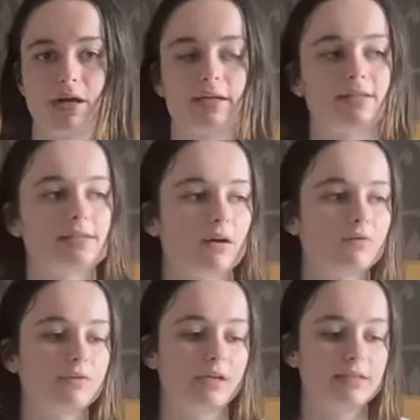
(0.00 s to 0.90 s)
itself
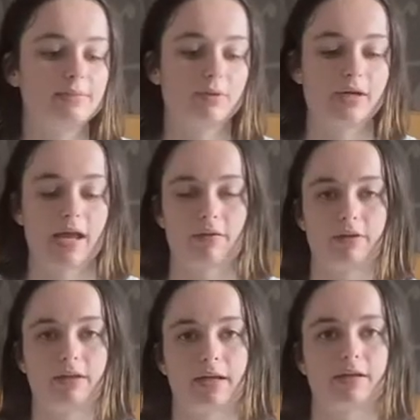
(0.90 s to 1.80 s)
is pretty
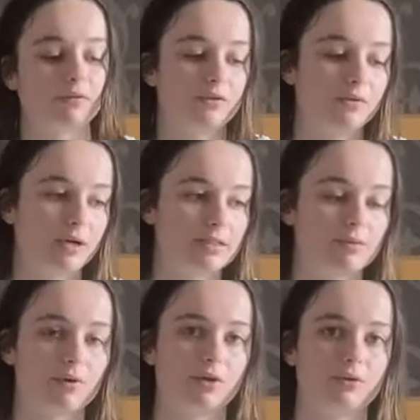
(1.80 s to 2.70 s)
heavy. Like, if you are
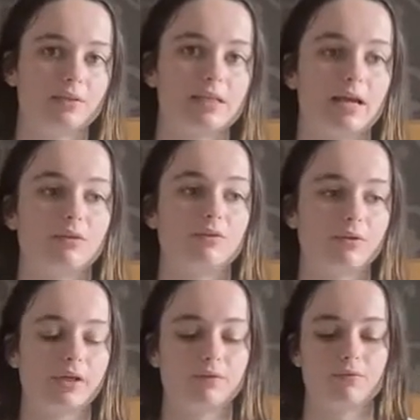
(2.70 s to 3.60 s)
someone who is like
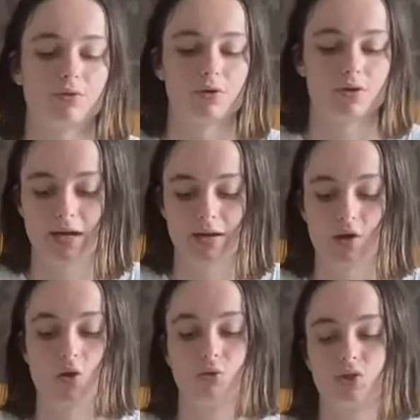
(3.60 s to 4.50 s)
looking for an
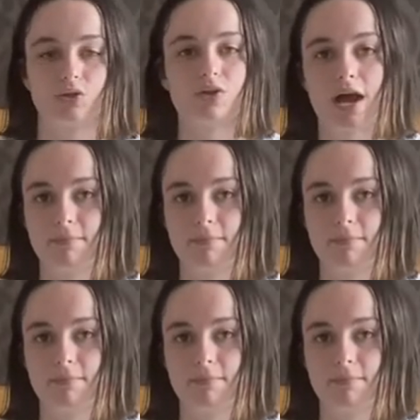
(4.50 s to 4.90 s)
ultra light